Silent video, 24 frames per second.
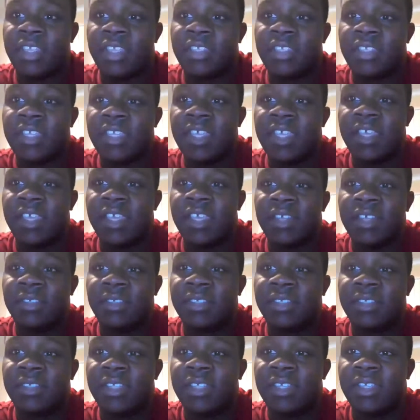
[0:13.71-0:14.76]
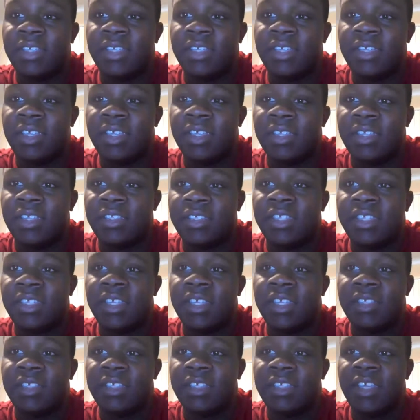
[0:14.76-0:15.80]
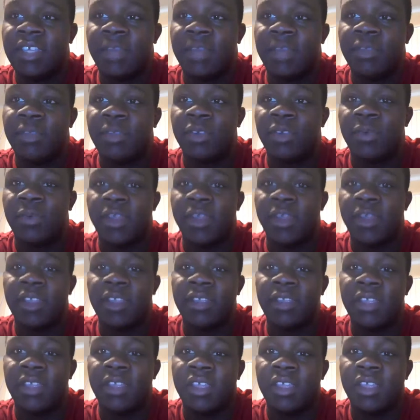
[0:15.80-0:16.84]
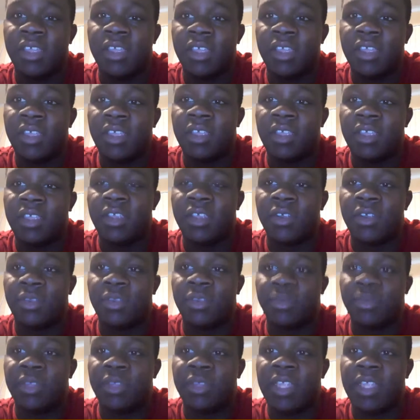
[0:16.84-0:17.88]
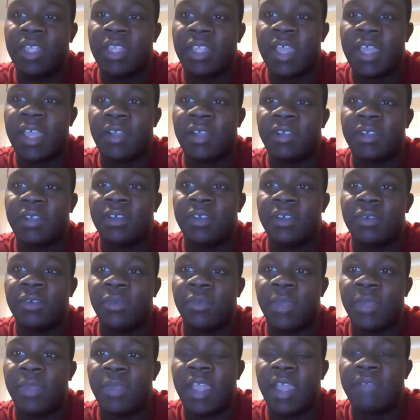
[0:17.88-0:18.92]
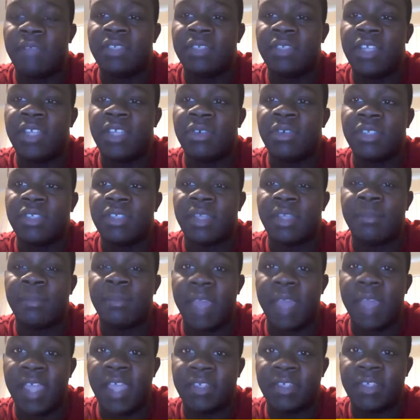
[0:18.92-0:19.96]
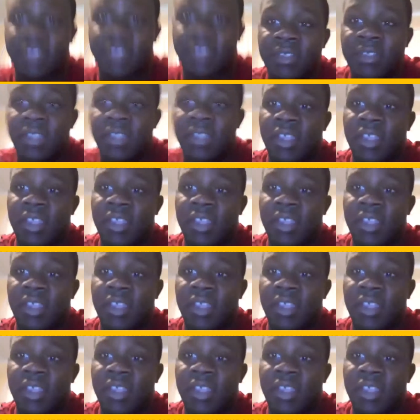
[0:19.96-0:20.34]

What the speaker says: TLC. TLC coming your way here on Predict the Outcome, where we have series of matches,